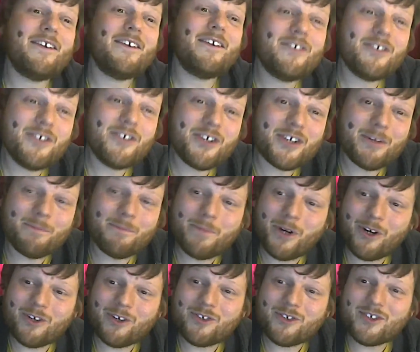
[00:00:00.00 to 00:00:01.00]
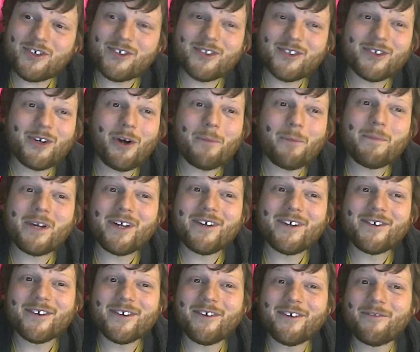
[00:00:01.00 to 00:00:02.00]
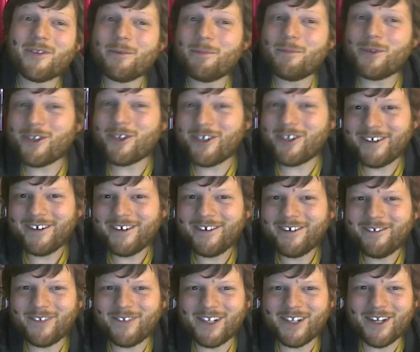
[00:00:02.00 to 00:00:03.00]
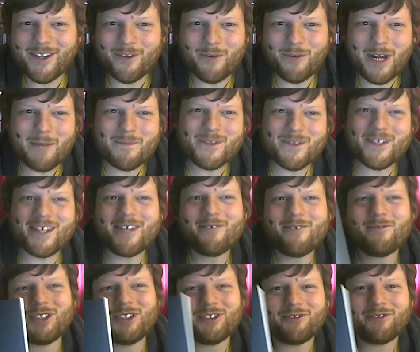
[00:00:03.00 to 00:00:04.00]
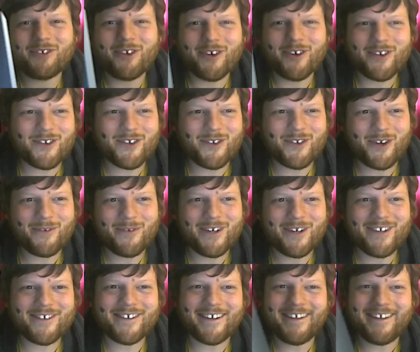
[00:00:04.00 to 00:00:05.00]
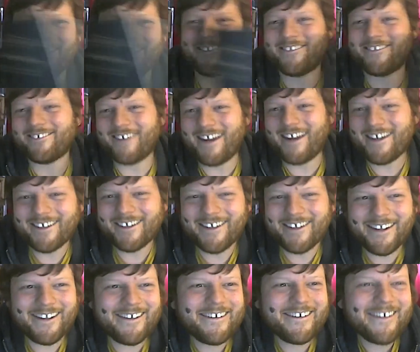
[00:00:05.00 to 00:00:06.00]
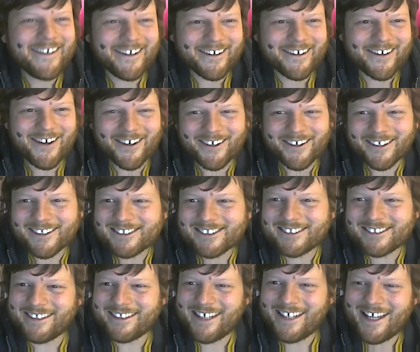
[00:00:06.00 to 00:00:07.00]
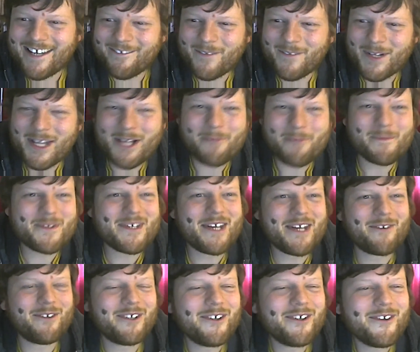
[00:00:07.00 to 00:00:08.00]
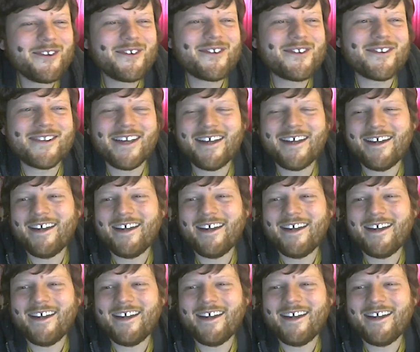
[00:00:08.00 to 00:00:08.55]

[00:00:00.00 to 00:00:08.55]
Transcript: You can purchase copies of the book via the website, which of course is always is greatly encouraged and will help us out loads.